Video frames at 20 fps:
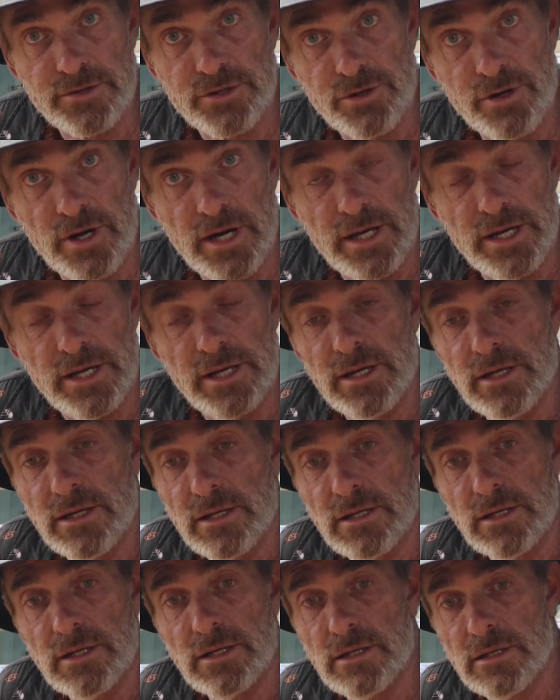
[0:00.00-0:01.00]
the tray
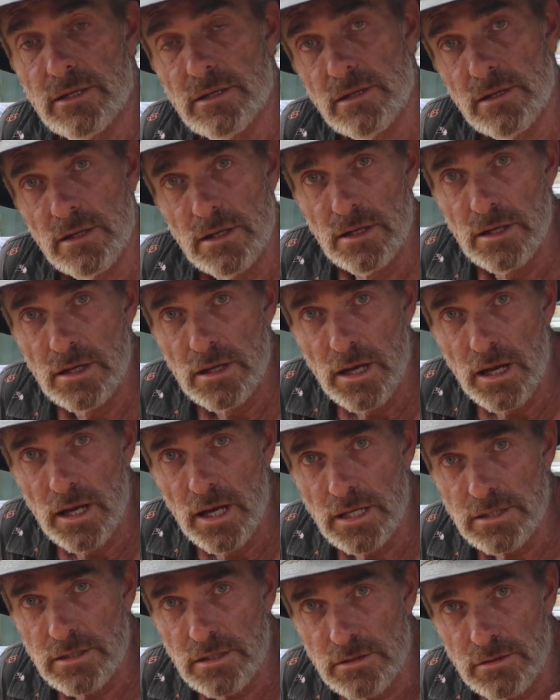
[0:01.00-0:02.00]

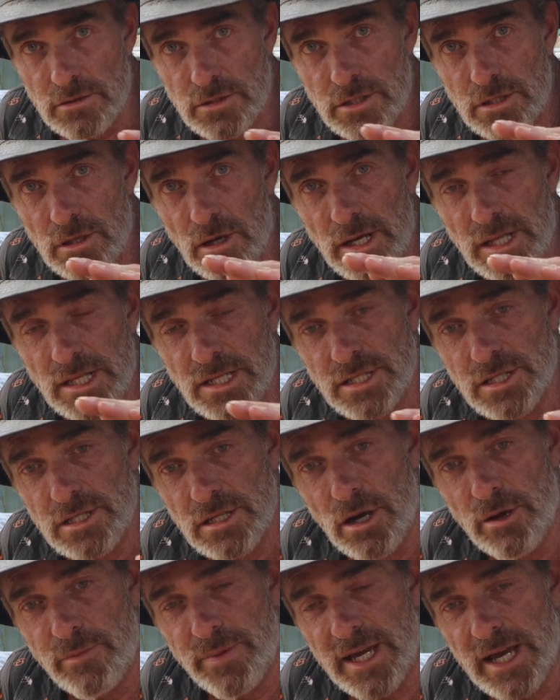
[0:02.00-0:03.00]
has a little slightly
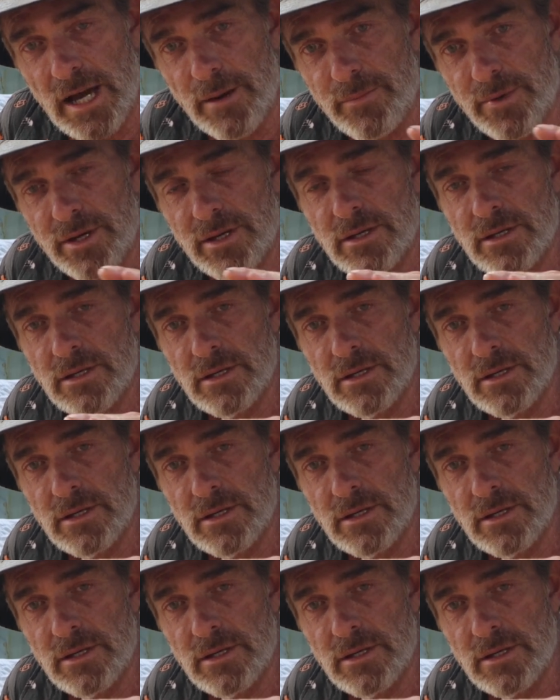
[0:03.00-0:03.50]
sloping up